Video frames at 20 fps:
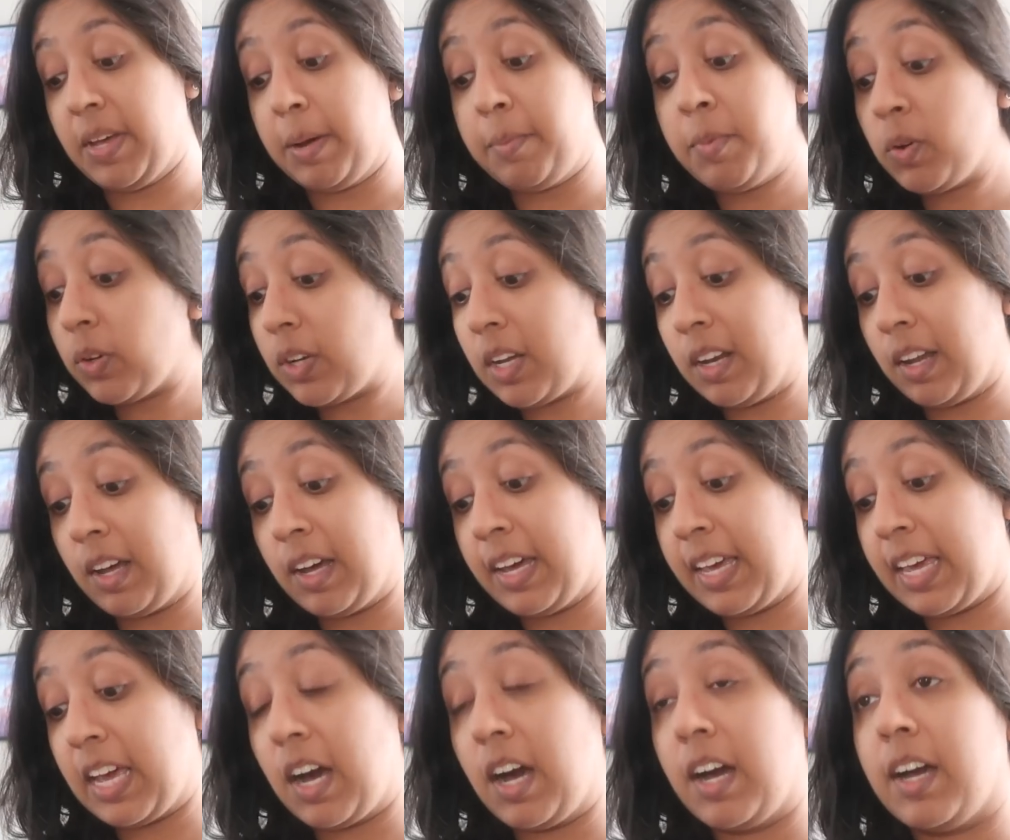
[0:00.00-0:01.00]
I'm not gonna
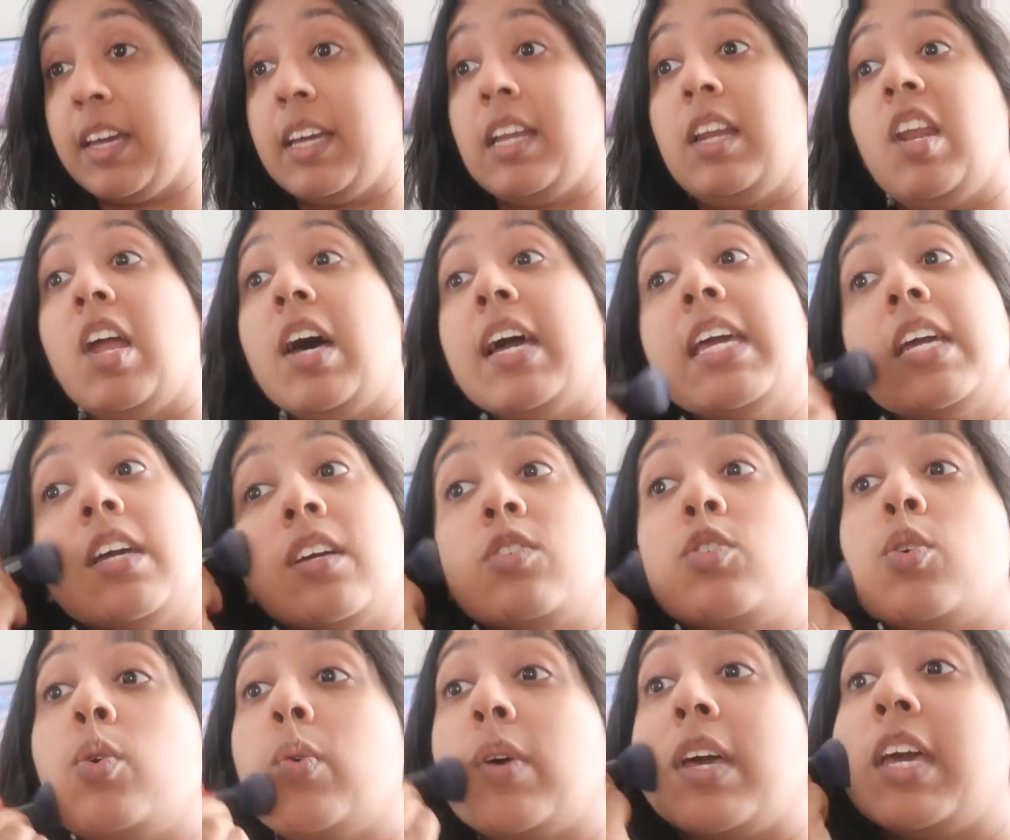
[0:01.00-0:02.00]
lie, I like
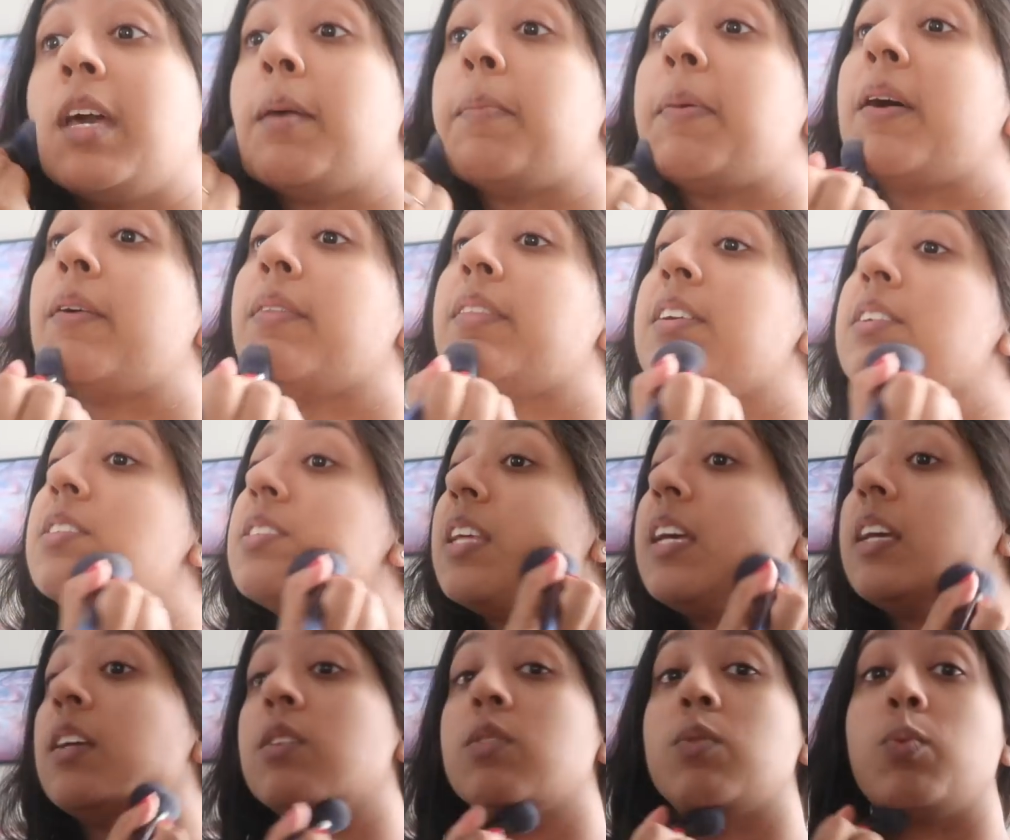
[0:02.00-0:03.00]
talking about these
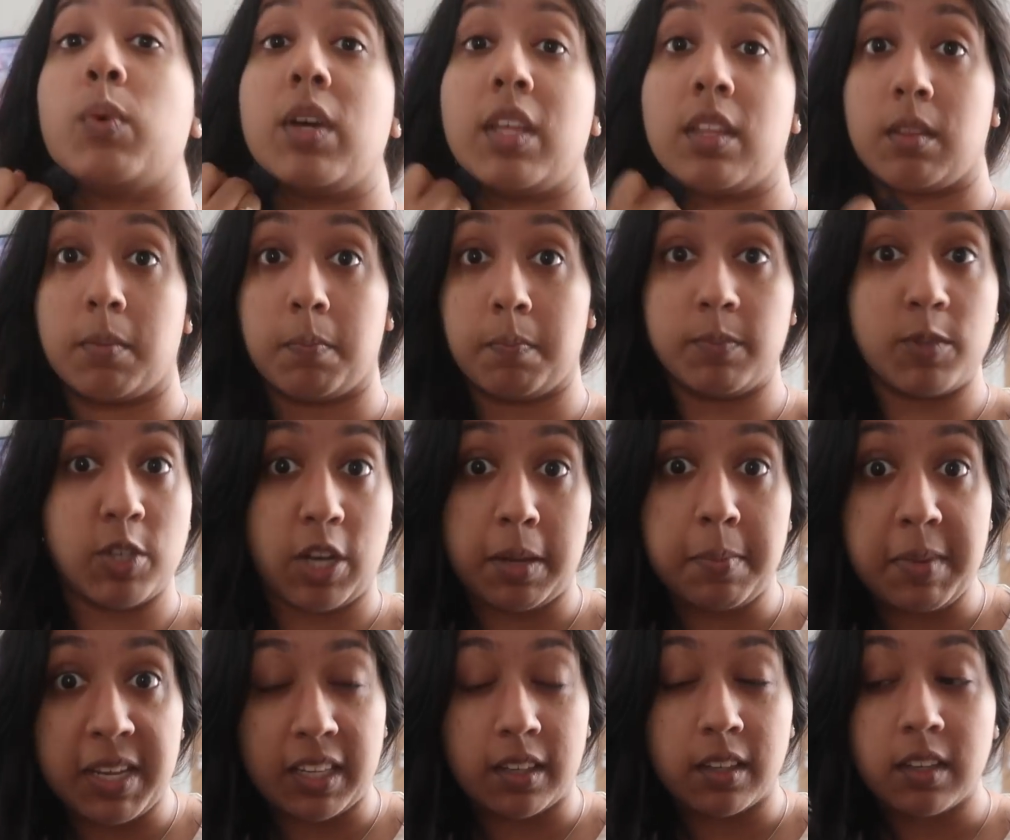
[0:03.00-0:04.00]
things with
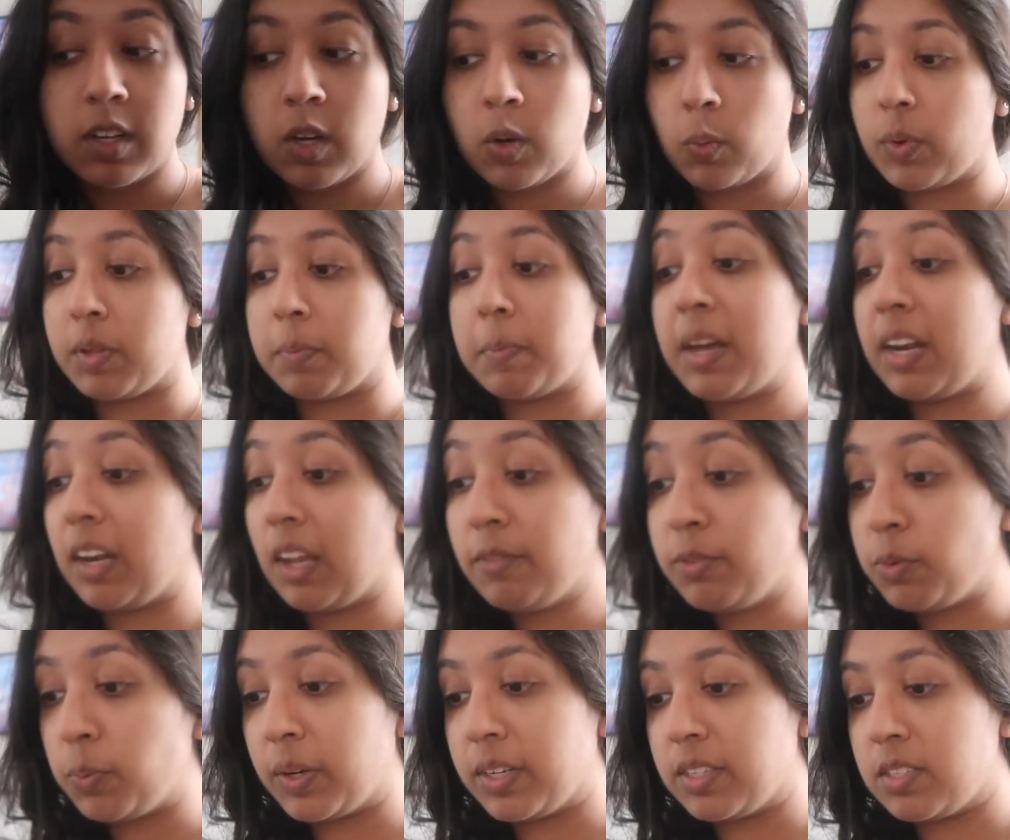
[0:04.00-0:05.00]
Jamie, with my
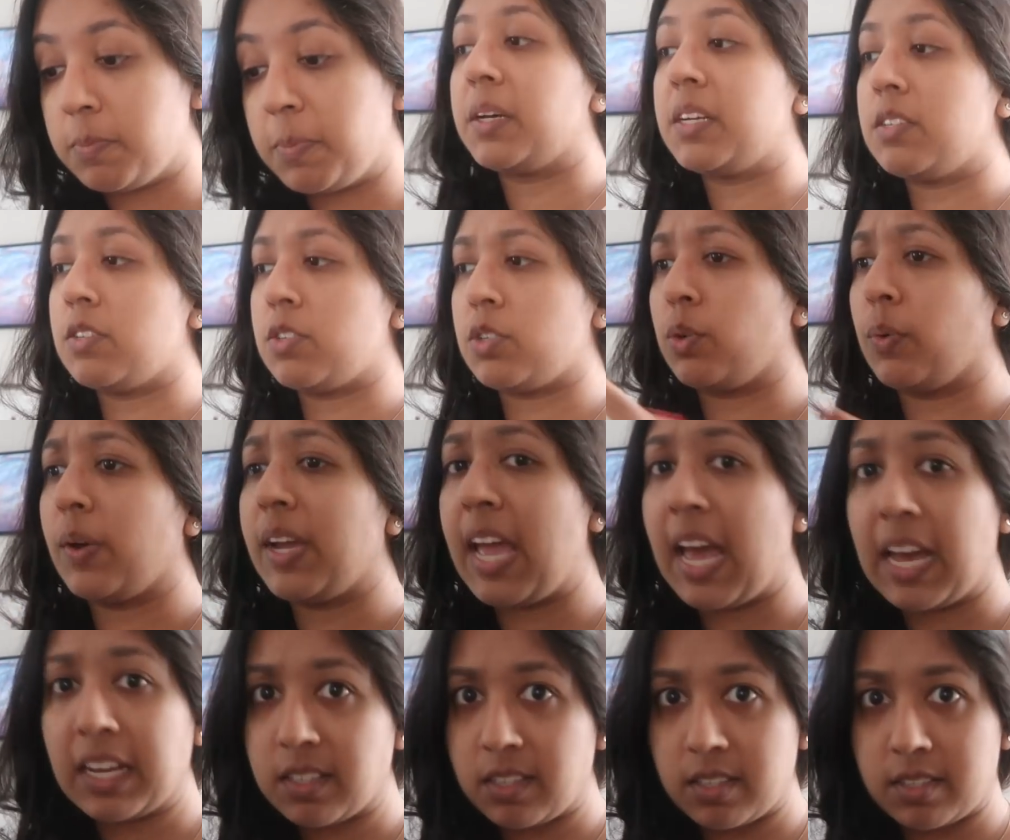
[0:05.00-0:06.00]
loved ones, because it's a great
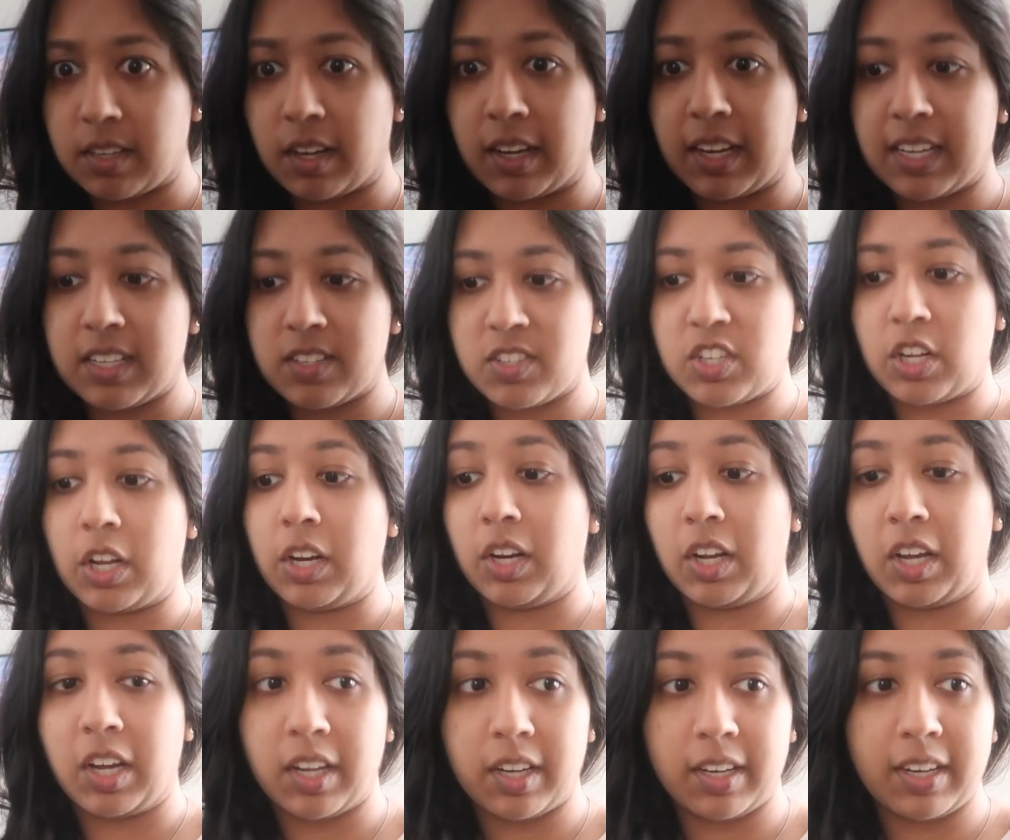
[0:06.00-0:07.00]
exercise to
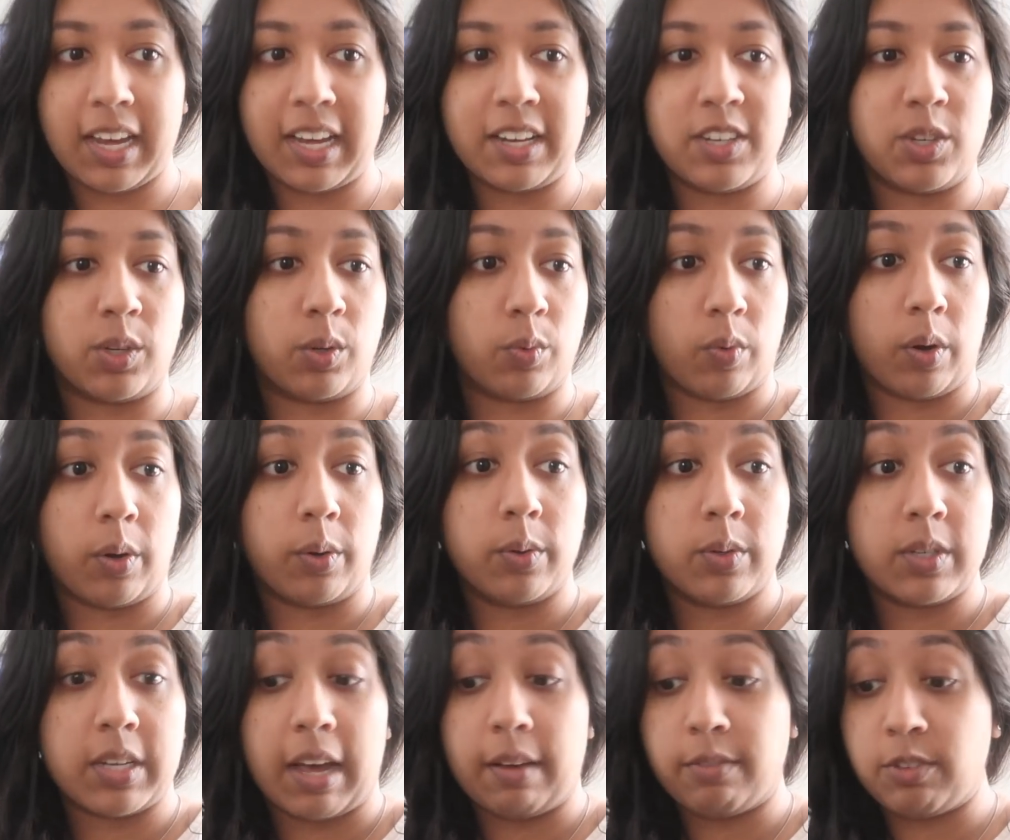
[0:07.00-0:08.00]
learn and to grow,
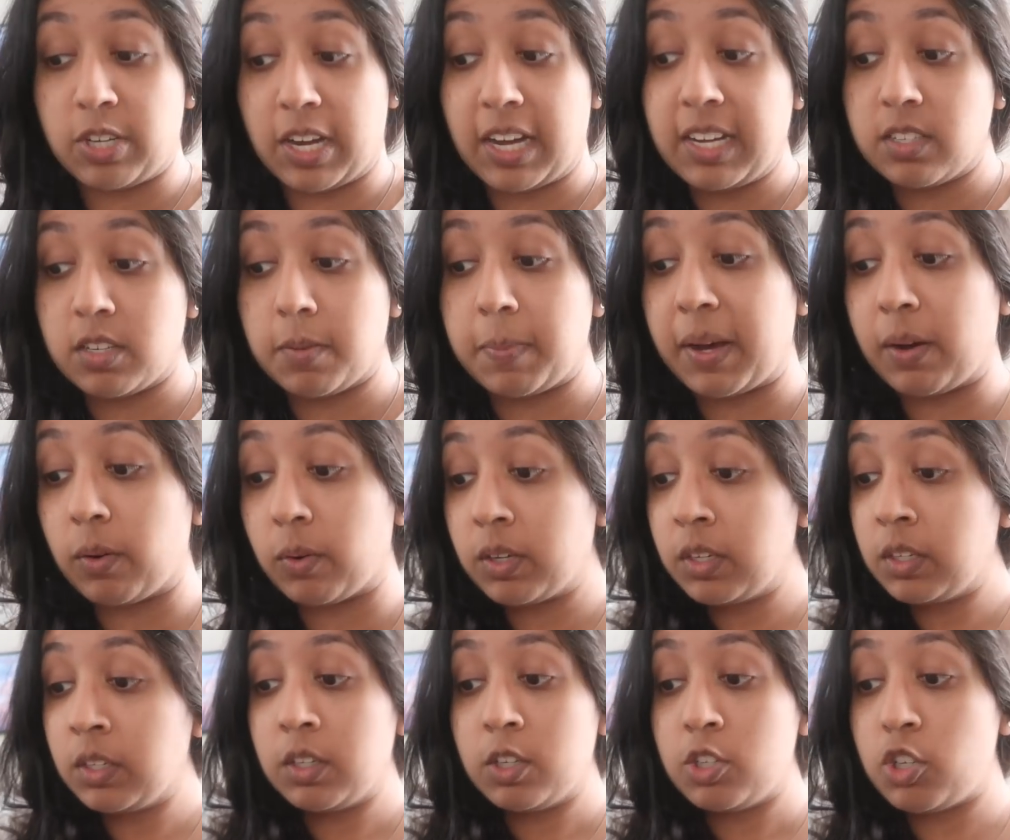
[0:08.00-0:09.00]
to have chats about
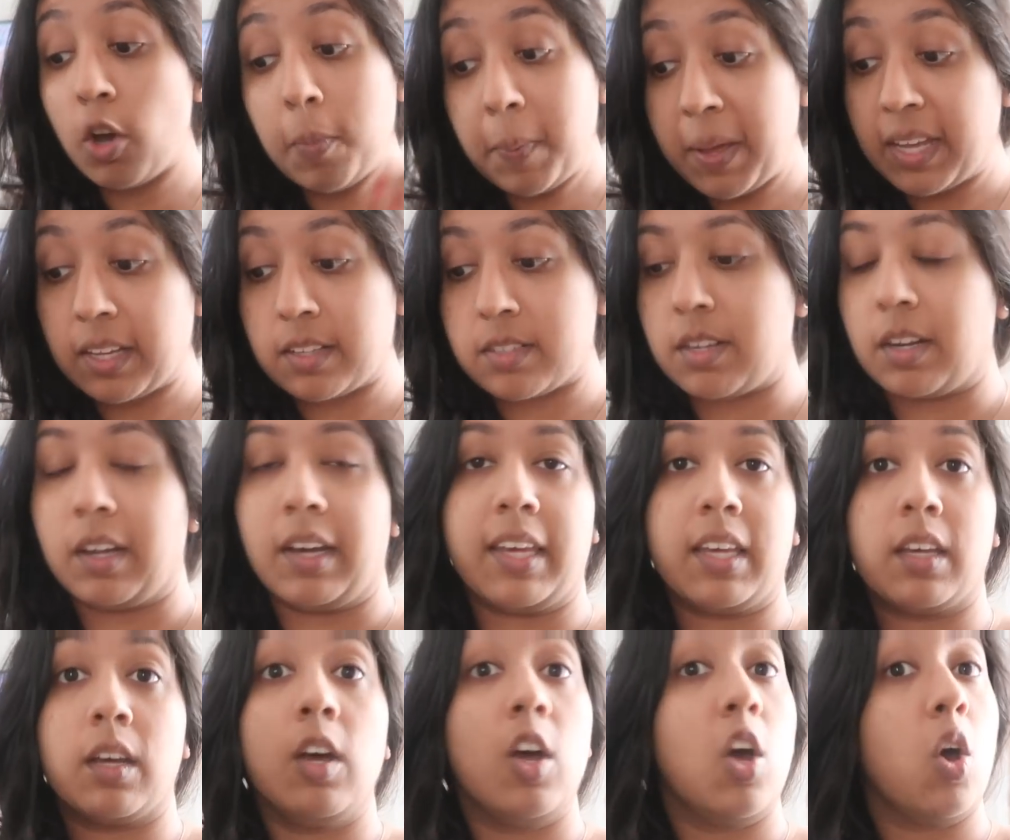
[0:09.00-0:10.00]
topics like